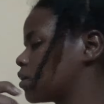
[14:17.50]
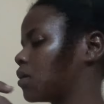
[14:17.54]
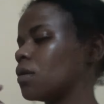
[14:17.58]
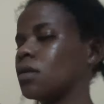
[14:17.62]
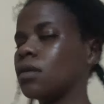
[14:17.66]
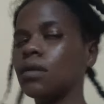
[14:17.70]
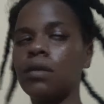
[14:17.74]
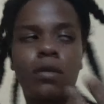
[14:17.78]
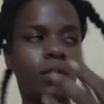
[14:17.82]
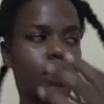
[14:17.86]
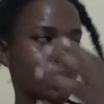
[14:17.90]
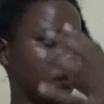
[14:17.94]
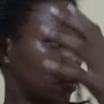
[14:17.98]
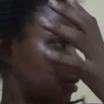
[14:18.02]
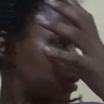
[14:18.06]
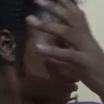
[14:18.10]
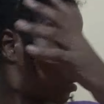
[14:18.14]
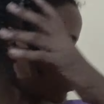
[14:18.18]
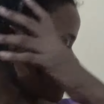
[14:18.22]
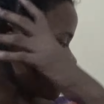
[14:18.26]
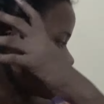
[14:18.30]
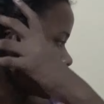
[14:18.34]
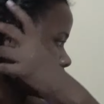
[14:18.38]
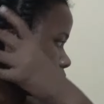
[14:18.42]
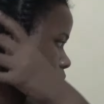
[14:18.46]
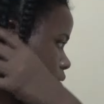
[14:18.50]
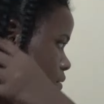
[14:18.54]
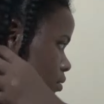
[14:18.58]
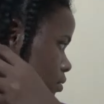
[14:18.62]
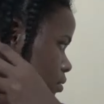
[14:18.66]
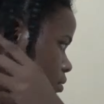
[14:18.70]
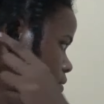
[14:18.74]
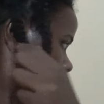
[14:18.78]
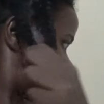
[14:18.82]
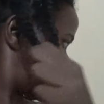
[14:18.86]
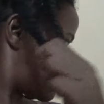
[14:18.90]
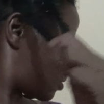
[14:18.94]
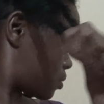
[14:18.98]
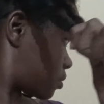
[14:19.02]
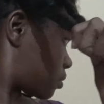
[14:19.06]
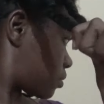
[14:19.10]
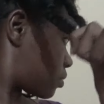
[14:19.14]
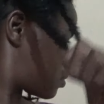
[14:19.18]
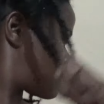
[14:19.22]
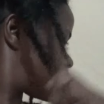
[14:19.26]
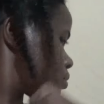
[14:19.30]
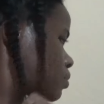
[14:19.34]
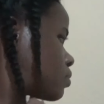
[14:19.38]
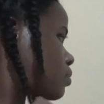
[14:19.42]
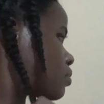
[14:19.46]

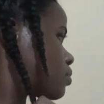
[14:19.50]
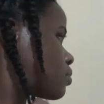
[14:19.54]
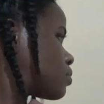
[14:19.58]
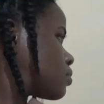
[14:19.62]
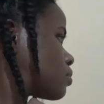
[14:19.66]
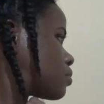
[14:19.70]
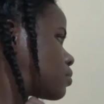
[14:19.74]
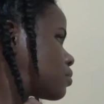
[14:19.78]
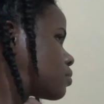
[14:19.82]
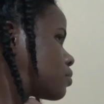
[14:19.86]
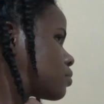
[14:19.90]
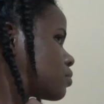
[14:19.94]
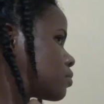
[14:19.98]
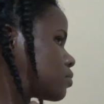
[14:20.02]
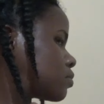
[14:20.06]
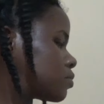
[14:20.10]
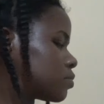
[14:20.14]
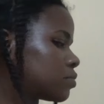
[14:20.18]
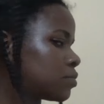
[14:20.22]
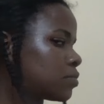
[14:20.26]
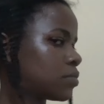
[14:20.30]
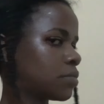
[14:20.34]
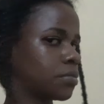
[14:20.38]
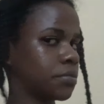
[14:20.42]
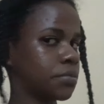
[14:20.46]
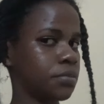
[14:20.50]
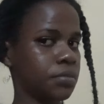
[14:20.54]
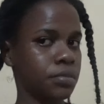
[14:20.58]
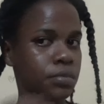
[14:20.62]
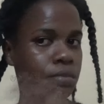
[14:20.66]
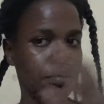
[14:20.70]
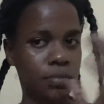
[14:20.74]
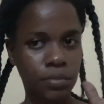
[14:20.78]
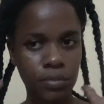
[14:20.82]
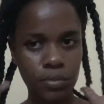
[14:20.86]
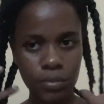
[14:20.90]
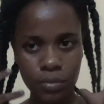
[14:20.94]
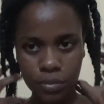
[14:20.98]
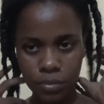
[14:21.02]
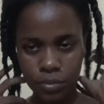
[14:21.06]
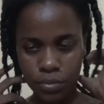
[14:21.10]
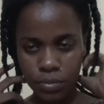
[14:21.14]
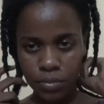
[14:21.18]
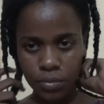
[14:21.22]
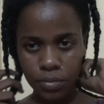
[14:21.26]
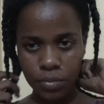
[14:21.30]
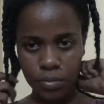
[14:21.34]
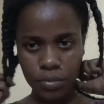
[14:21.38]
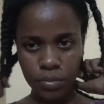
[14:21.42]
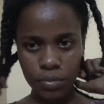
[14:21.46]

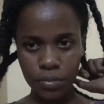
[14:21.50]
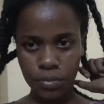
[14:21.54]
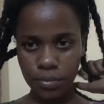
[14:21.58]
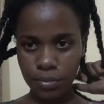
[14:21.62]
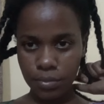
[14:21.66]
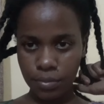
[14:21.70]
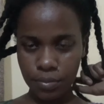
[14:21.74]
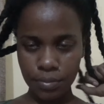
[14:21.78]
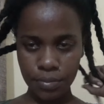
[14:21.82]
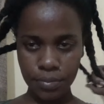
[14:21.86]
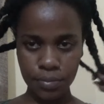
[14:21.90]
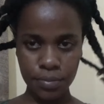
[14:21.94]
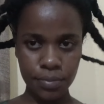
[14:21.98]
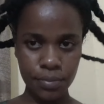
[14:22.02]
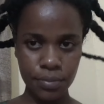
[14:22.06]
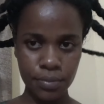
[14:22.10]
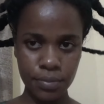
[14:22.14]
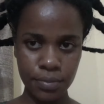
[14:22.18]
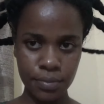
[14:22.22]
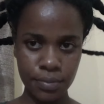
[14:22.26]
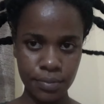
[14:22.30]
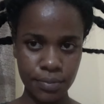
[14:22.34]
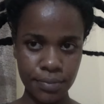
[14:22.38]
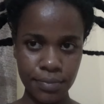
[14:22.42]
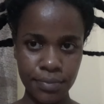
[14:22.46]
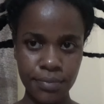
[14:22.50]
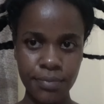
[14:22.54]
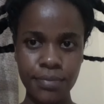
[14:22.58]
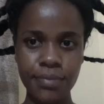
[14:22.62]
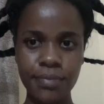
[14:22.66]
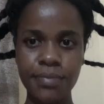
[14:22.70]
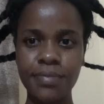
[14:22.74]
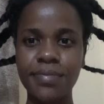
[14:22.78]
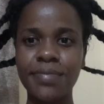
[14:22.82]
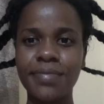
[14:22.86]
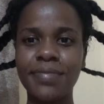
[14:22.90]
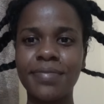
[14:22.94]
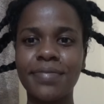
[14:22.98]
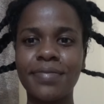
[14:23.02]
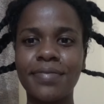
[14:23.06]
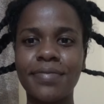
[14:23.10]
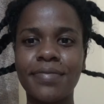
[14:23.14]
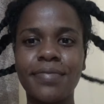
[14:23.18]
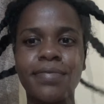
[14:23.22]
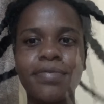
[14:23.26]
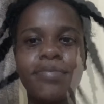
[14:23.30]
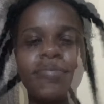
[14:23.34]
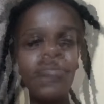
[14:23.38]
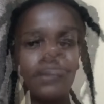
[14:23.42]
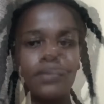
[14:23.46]

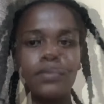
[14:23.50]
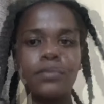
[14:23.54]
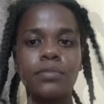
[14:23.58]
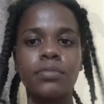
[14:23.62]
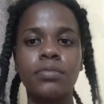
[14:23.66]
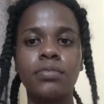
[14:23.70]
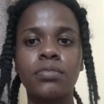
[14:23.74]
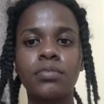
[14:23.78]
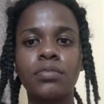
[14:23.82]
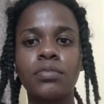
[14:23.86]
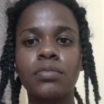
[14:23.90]
Nothing is said.